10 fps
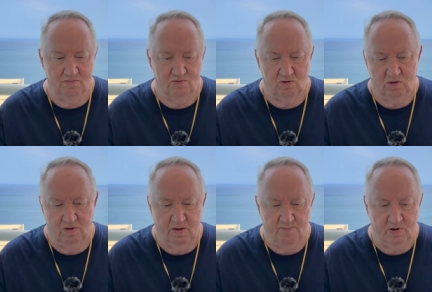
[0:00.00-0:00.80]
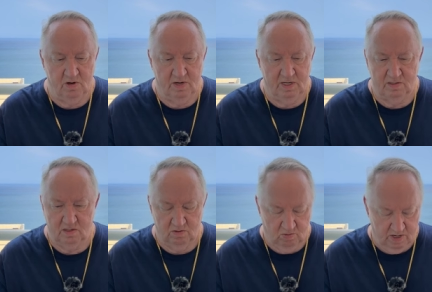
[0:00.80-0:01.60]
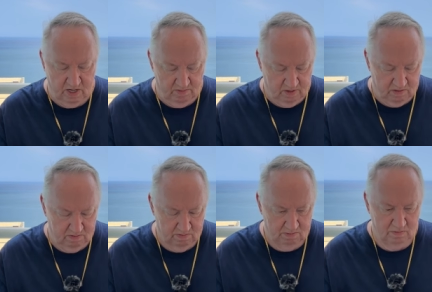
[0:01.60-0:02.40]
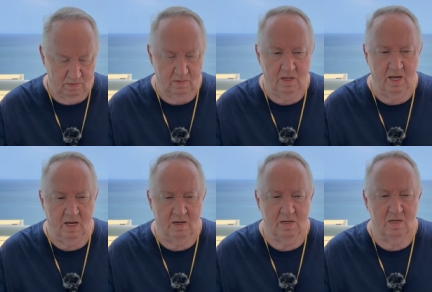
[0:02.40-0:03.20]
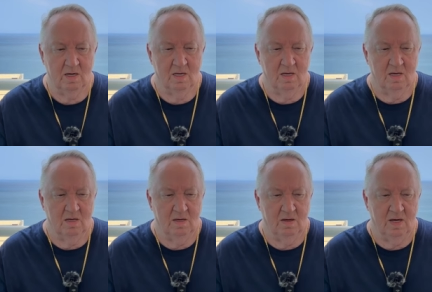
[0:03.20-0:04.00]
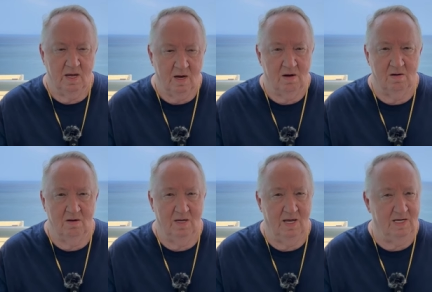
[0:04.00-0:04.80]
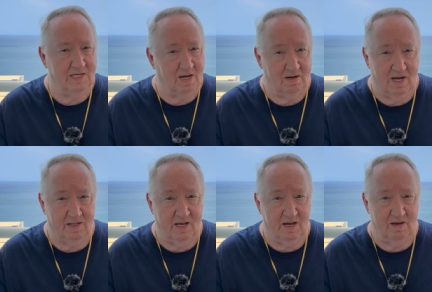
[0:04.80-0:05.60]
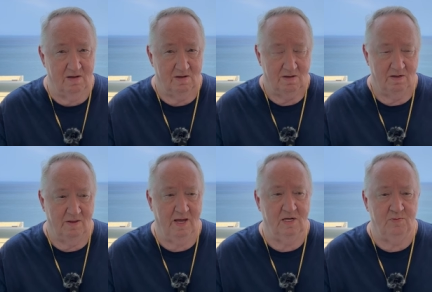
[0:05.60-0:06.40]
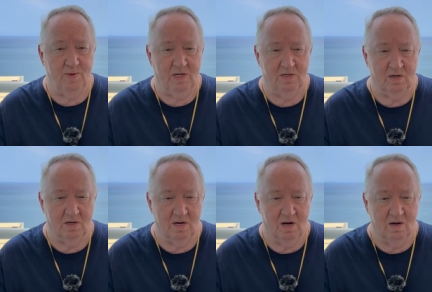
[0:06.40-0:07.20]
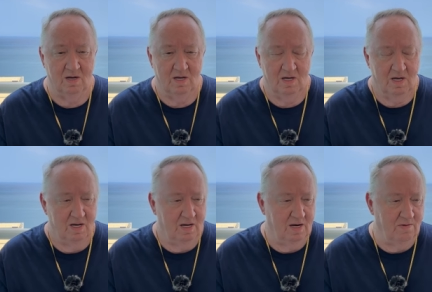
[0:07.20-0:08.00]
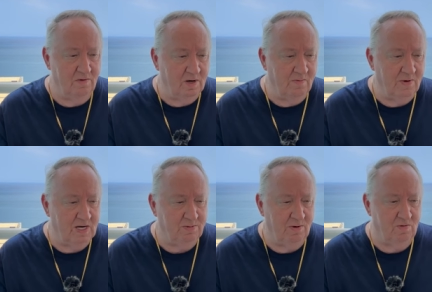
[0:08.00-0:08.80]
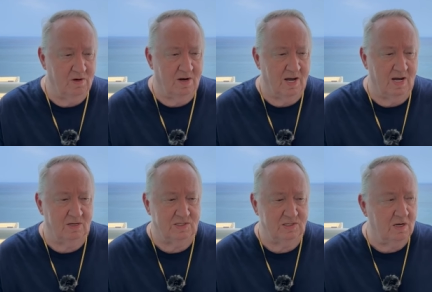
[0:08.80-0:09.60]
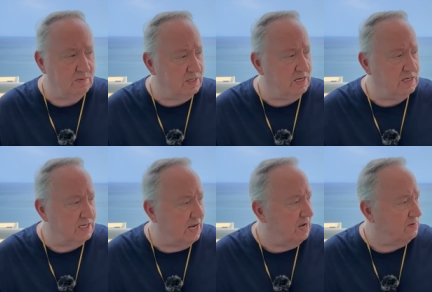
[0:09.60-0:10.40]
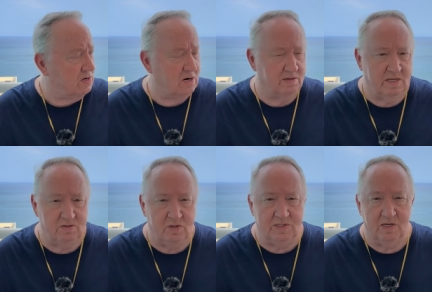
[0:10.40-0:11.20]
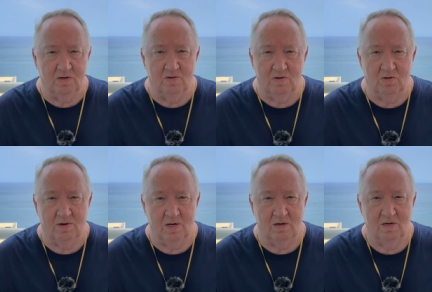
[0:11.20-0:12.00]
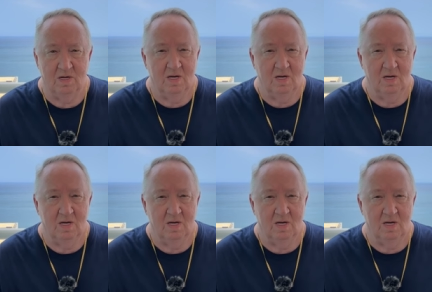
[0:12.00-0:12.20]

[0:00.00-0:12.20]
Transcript: for impurities or whatever. And here, it's not like that. They inspect your car. And it really makes me wonder how some of these damn cars that you see on the road here